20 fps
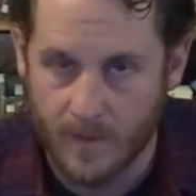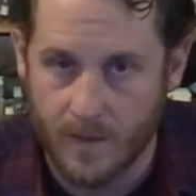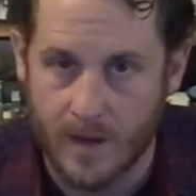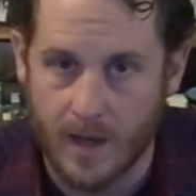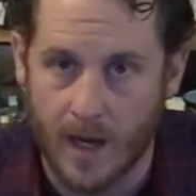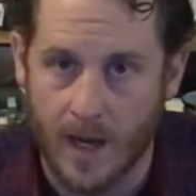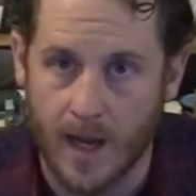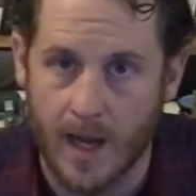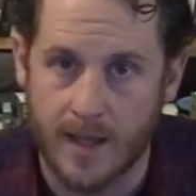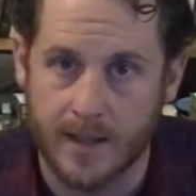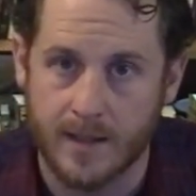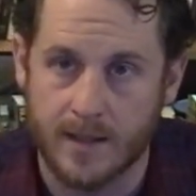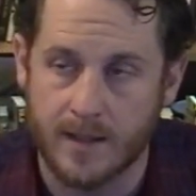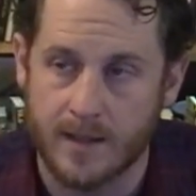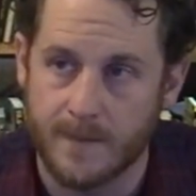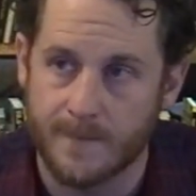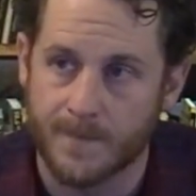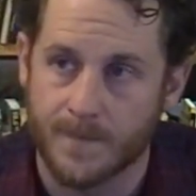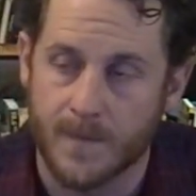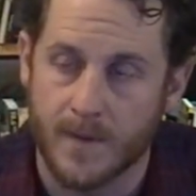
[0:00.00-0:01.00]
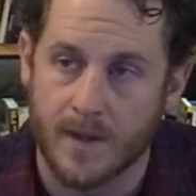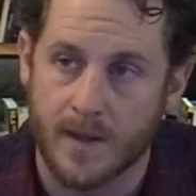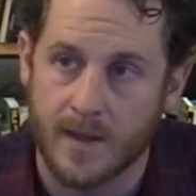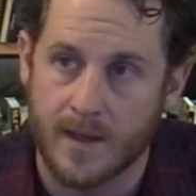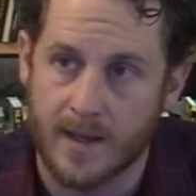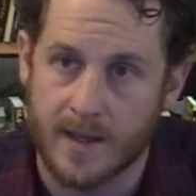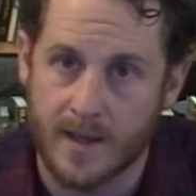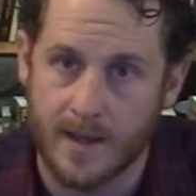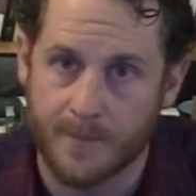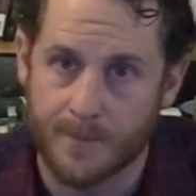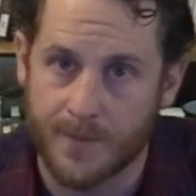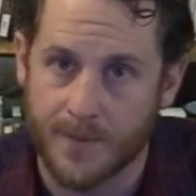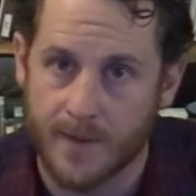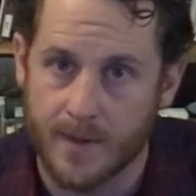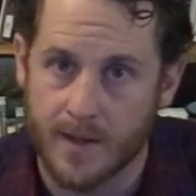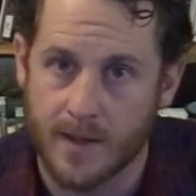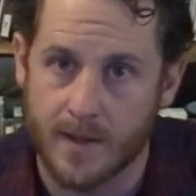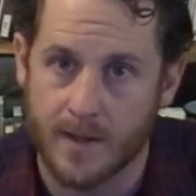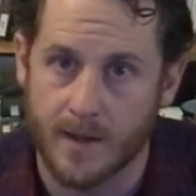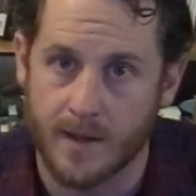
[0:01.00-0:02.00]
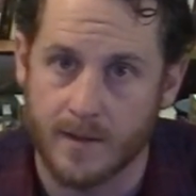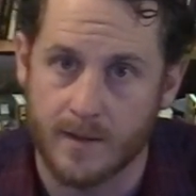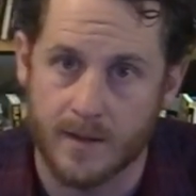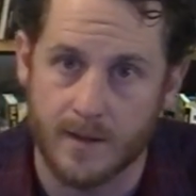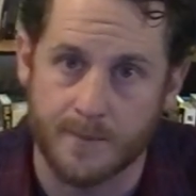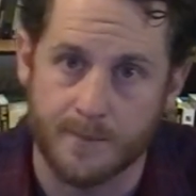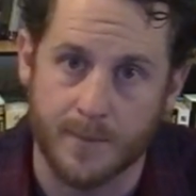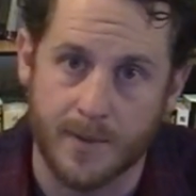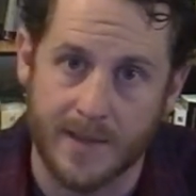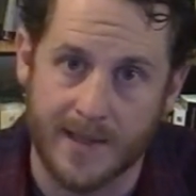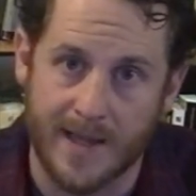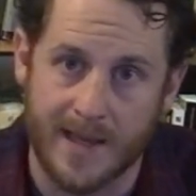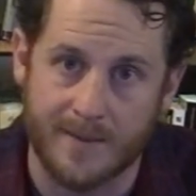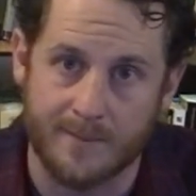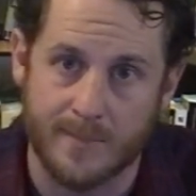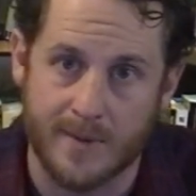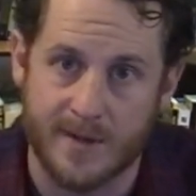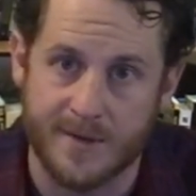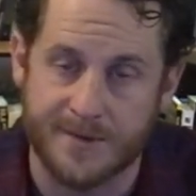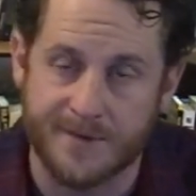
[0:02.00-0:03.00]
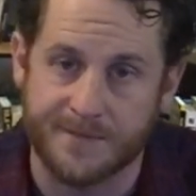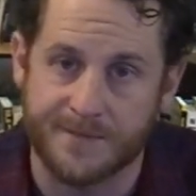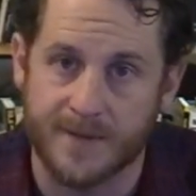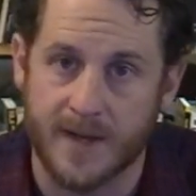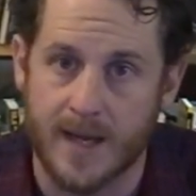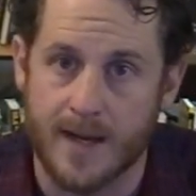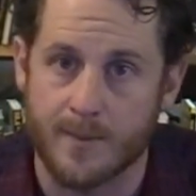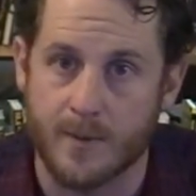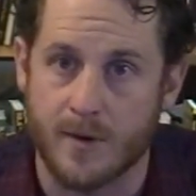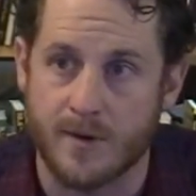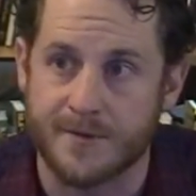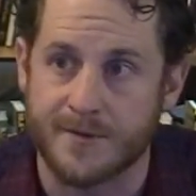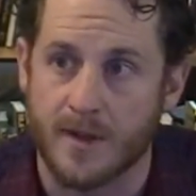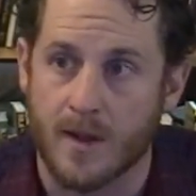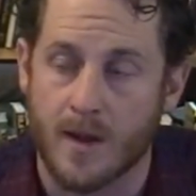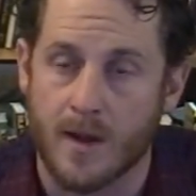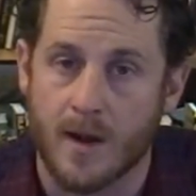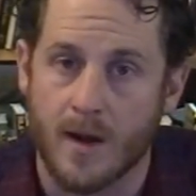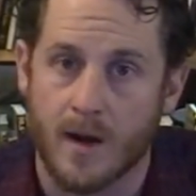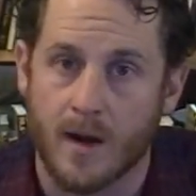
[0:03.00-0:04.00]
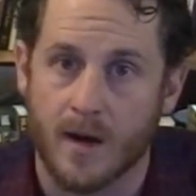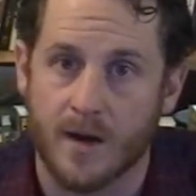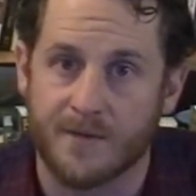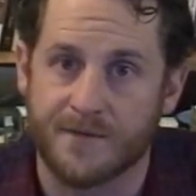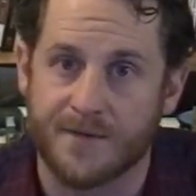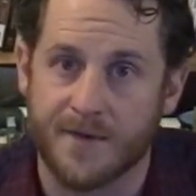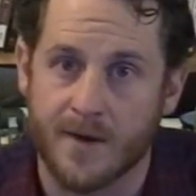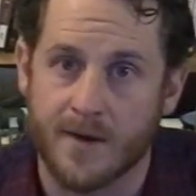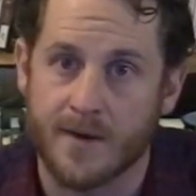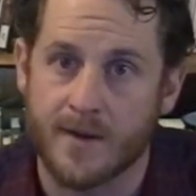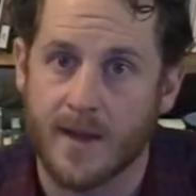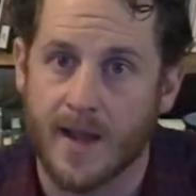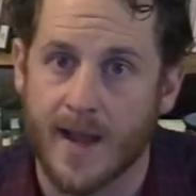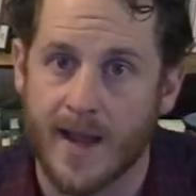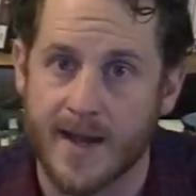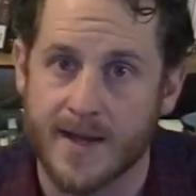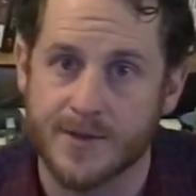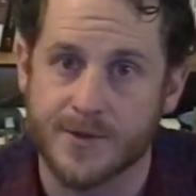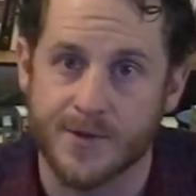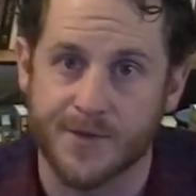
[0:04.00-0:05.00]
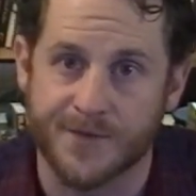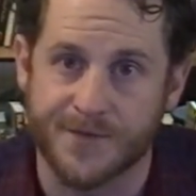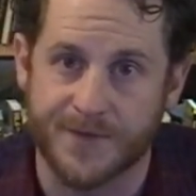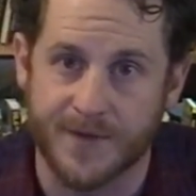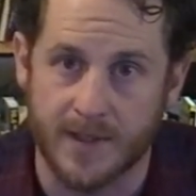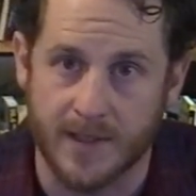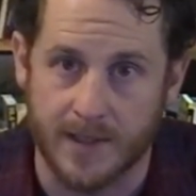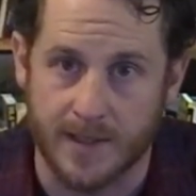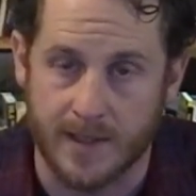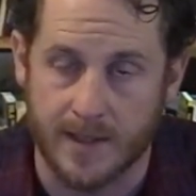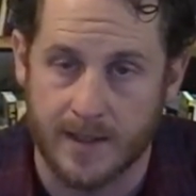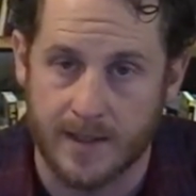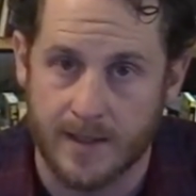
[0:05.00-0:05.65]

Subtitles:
Cotton, hemp, and other plant-based fibers are very hydrophilic,